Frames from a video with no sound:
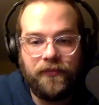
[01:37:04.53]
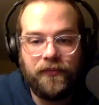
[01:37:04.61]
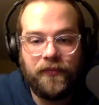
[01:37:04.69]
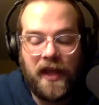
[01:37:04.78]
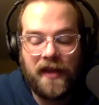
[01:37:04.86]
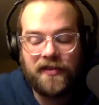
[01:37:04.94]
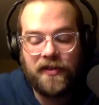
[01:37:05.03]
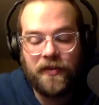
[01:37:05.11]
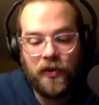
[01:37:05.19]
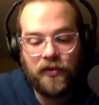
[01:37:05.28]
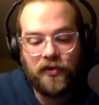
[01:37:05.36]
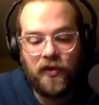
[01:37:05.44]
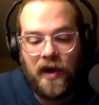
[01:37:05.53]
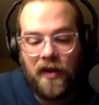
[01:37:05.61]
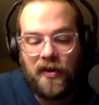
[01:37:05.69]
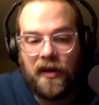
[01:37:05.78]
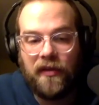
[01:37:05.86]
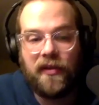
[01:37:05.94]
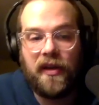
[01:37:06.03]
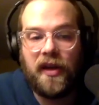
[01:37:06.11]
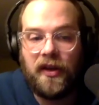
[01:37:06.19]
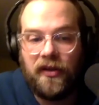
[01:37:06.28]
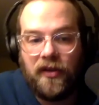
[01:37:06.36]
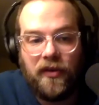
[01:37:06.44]
That's the most grounding
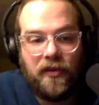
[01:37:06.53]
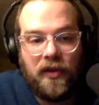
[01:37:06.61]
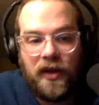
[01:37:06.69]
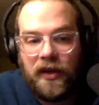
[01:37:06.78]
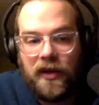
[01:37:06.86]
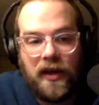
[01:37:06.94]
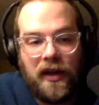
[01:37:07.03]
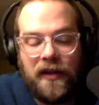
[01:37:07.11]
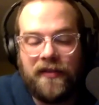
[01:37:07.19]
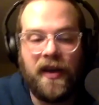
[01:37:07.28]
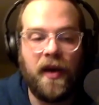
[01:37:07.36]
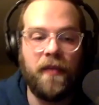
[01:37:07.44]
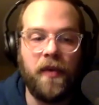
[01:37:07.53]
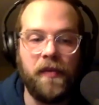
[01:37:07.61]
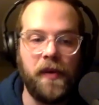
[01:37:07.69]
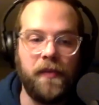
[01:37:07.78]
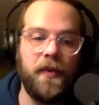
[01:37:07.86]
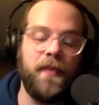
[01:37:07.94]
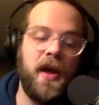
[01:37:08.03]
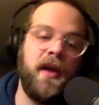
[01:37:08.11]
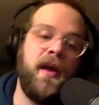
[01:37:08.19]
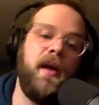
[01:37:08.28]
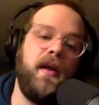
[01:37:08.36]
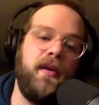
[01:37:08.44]
thing, dude. Like anytime I'm up in my
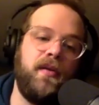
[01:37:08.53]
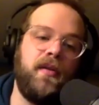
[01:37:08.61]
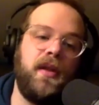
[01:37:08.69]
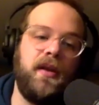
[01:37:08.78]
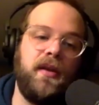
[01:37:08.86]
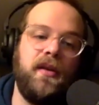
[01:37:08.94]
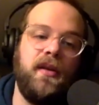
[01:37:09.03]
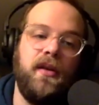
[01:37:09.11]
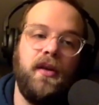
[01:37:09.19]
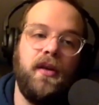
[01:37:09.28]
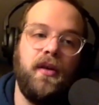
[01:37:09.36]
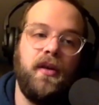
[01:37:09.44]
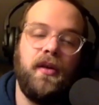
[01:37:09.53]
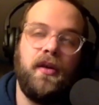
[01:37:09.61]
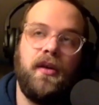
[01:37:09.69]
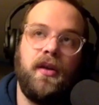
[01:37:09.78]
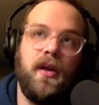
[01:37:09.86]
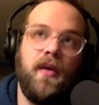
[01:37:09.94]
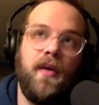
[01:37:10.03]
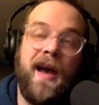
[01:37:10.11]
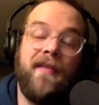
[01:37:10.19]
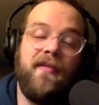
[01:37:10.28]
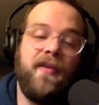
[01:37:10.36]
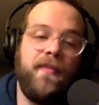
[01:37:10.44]
head or like,
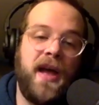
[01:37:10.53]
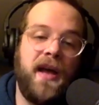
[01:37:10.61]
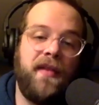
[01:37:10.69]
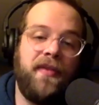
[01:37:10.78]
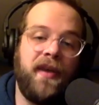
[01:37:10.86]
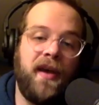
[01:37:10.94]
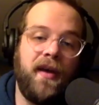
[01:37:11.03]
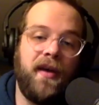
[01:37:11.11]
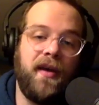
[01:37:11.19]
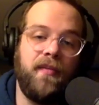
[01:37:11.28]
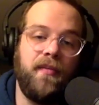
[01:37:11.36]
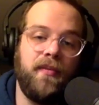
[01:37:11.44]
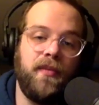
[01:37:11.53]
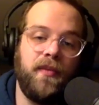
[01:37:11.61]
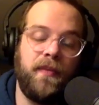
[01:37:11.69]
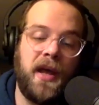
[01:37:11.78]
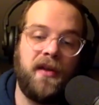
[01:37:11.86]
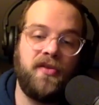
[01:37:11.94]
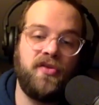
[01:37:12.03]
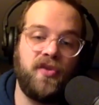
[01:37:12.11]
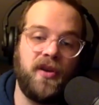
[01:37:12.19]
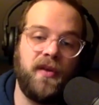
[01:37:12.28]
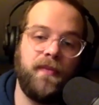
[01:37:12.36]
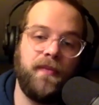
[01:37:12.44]
having a bad time, bad
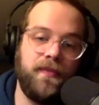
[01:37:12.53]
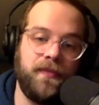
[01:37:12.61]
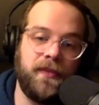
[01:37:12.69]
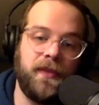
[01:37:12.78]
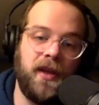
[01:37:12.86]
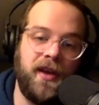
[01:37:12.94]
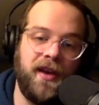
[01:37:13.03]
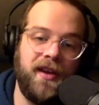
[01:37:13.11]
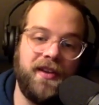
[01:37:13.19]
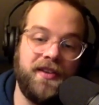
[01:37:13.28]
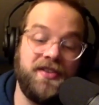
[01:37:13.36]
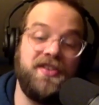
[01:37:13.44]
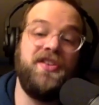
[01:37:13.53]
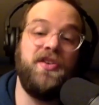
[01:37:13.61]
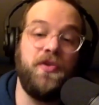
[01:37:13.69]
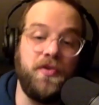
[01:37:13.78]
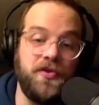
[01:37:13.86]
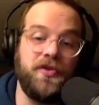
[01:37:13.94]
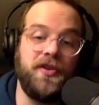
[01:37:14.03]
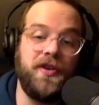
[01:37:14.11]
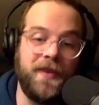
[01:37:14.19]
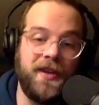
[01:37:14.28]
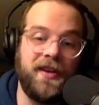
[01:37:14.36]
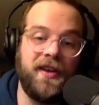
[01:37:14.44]
trip, it's usually
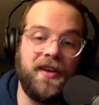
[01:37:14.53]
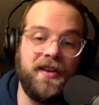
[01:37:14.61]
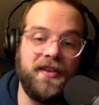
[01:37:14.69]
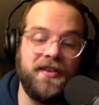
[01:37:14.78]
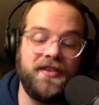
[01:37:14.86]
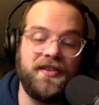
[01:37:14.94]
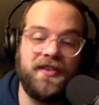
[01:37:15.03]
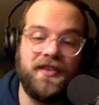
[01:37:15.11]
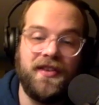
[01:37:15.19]
because